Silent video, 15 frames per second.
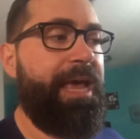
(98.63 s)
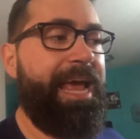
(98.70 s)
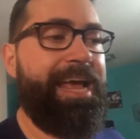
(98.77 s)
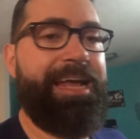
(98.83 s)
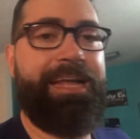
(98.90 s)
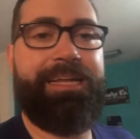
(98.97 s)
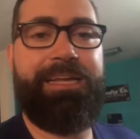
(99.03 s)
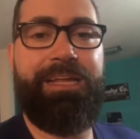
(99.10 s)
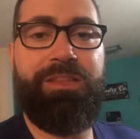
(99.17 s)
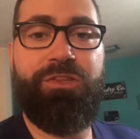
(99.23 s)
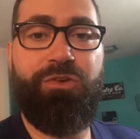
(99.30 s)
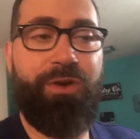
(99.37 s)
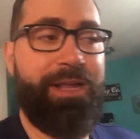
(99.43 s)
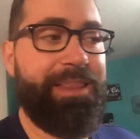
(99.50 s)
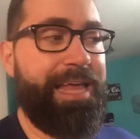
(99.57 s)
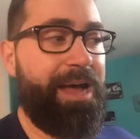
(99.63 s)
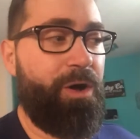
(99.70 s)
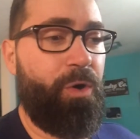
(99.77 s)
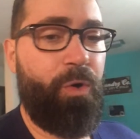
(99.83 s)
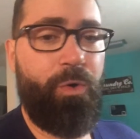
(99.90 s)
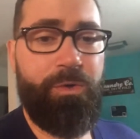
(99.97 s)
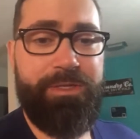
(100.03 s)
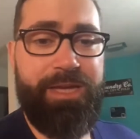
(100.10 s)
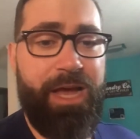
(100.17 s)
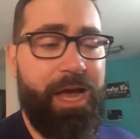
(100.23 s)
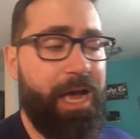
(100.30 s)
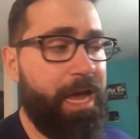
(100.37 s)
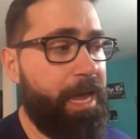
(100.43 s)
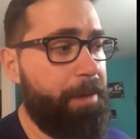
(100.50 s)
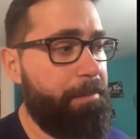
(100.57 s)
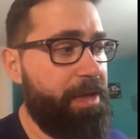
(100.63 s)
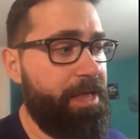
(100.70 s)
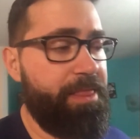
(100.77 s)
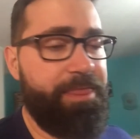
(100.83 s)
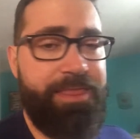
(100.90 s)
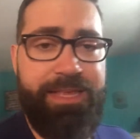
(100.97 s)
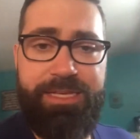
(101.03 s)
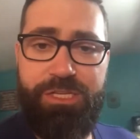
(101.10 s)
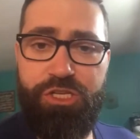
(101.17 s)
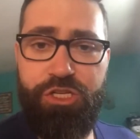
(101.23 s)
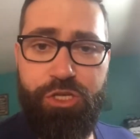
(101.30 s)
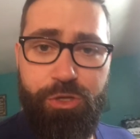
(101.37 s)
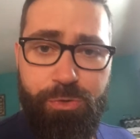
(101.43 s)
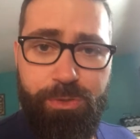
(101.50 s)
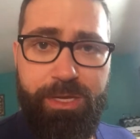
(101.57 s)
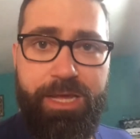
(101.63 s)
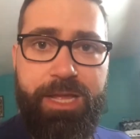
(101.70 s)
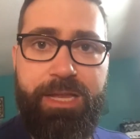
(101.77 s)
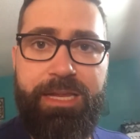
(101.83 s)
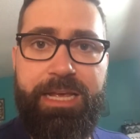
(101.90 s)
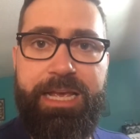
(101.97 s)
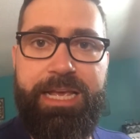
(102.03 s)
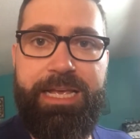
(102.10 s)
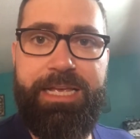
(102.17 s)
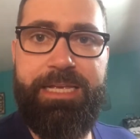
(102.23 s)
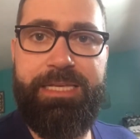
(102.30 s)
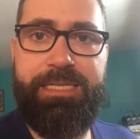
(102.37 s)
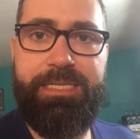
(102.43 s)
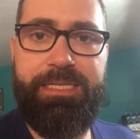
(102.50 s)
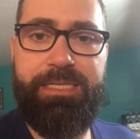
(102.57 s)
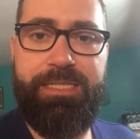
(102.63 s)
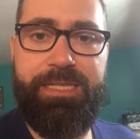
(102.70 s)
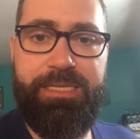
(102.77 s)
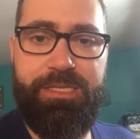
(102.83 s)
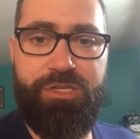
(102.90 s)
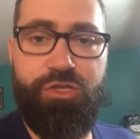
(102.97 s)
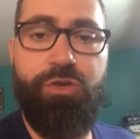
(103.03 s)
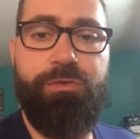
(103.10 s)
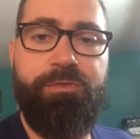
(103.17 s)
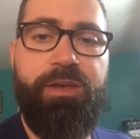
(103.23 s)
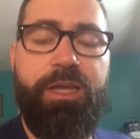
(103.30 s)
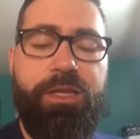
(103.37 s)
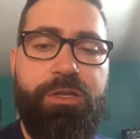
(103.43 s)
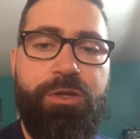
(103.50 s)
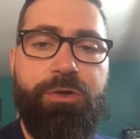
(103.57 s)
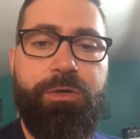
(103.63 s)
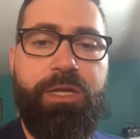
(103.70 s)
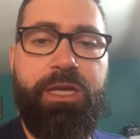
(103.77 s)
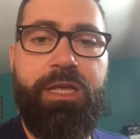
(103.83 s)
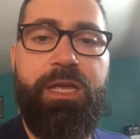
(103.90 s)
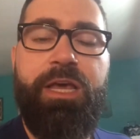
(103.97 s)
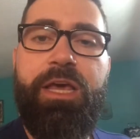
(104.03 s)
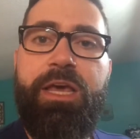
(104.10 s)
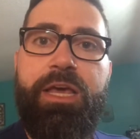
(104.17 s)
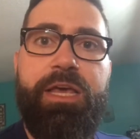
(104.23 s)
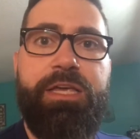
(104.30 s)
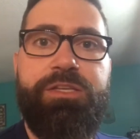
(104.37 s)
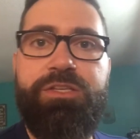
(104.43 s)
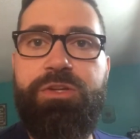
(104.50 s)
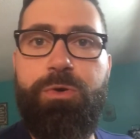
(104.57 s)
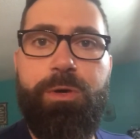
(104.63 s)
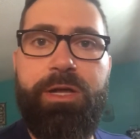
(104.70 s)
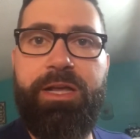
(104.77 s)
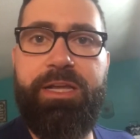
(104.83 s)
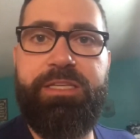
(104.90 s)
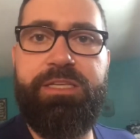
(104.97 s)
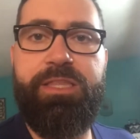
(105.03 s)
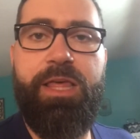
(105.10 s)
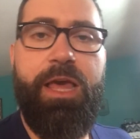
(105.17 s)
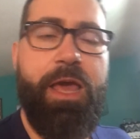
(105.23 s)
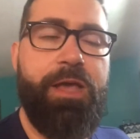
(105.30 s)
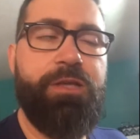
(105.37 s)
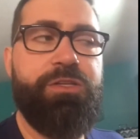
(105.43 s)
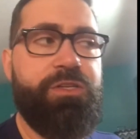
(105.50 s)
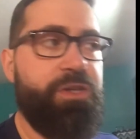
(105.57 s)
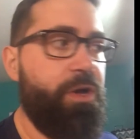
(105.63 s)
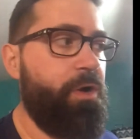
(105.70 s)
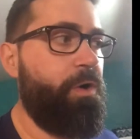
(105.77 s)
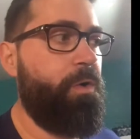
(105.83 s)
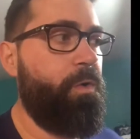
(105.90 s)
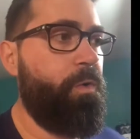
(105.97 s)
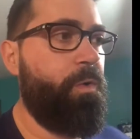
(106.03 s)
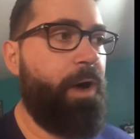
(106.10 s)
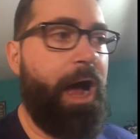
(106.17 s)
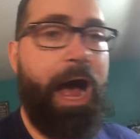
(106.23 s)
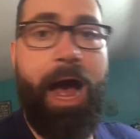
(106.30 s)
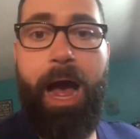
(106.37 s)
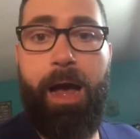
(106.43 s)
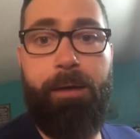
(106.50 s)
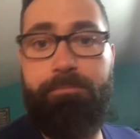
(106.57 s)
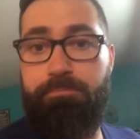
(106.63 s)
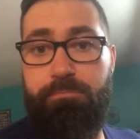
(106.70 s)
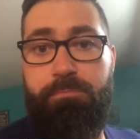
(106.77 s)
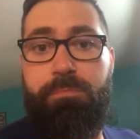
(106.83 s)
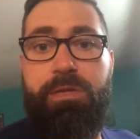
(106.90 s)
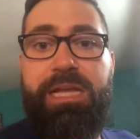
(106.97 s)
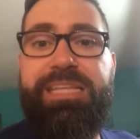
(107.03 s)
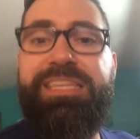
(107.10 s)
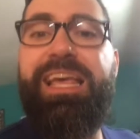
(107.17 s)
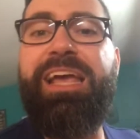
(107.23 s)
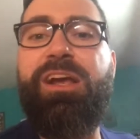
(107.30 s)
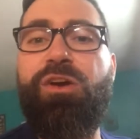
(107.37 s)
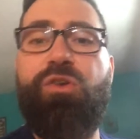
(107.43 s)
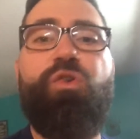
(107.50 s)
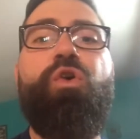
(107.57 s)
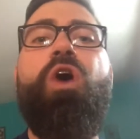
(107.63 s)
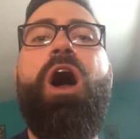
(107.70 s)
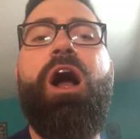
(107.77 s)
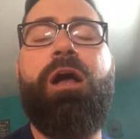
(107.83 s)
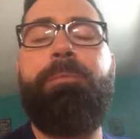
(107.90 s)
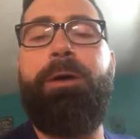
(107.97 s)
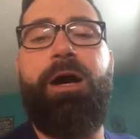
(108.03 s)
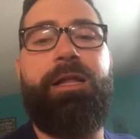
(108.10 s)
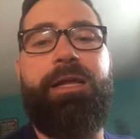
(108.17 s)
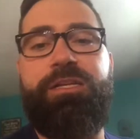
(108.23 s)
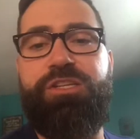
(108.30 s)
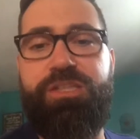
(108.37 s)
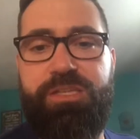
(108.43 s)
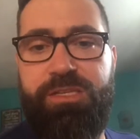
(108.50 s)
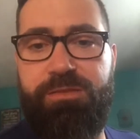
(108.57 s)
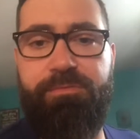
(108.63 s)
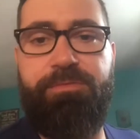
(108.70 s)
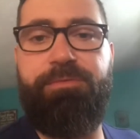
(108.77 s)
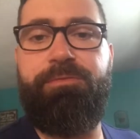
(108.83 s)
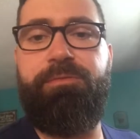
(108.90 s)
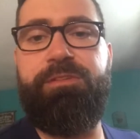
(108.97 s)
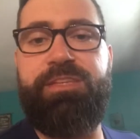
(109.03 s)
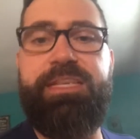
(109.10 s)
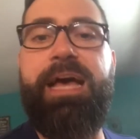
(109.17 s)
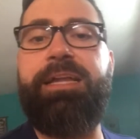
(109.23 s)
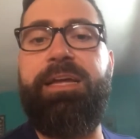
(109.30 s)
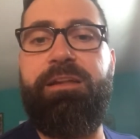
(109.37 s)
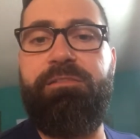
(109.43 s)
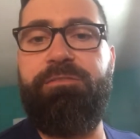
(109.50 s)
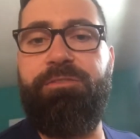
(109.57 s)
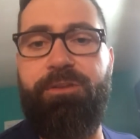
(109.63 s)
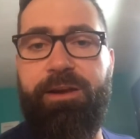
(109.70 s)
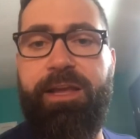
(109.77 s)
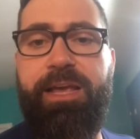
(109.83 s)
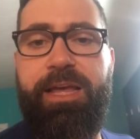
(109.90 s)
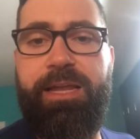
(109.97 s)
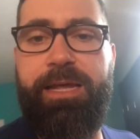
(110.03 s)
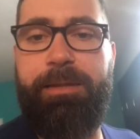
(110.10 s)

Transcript: And during that whole time, this unit is, this sous vide unit is doing its thing. So it's like a crock pot. I just set it and forget